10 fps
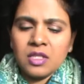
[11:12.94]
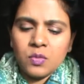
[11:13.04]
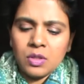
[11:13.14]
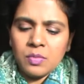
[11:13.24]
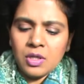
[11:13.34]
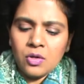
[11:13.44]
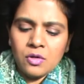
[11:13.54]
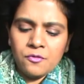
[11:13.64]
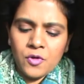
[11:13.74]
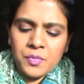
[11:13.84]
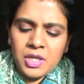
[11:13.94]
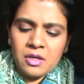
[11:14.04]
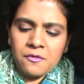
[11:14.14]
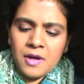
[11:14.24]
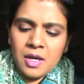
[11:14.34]
this will be good for me
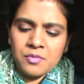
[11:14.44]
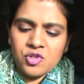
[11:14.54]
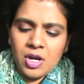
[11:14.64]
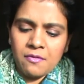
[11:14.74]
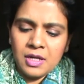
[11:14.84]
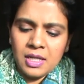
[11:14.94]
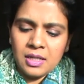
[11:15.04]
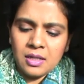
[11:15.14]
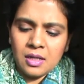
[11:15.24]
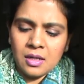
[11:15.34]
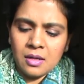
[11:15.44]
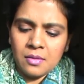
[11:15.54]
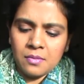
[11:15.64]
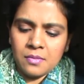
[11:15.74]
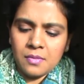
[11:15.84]
if I am traveling
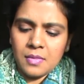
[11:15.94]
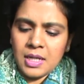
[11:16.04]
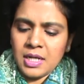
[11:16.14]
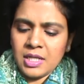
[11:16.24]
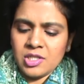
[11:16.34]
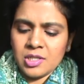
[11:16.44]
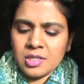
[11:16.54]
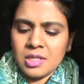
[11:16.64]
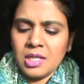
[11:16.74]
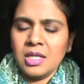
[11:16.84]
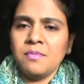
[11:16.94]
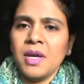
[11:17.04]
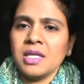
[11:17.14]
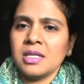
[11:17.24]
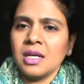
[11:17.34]
um, and I just need
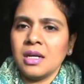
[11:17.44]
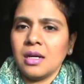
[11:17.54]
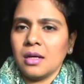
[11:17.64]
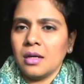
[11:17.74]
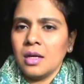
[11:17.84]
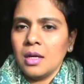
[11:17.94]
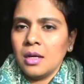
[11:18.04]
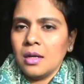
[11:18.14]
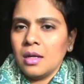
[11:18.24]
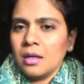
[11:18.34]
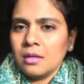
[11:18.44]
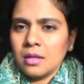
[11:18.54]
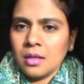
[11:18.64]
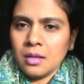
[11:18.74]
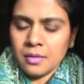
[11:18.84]
basic
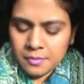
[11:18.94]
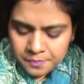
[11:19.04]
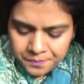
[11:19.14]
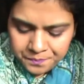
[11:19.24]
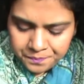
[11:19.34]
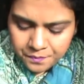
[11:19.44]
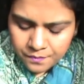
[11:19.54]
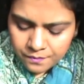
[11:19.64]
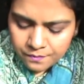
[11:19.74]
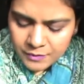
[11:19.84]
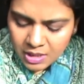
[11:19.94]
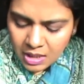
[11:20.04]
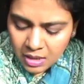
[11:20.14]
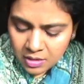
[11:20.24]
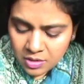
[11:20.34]
um,
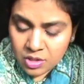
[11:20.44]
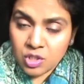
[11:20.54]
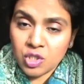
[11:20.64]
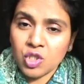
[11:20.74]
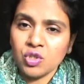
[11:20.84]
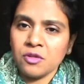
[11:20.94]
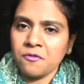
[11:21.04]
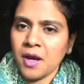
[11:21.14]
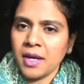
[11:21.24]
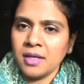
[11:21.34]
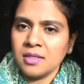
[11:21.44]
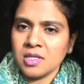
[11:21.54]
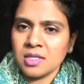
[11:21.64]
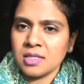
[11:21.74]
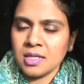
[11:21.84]
colors to define
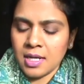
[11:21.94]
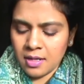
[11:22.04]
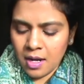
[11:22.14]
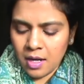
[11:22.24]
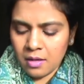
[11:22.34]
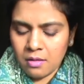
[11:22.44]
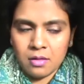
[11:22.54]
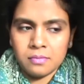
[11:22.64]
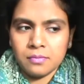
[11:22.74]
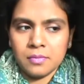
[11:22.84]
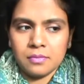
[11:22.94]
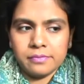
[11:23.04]
just and I um,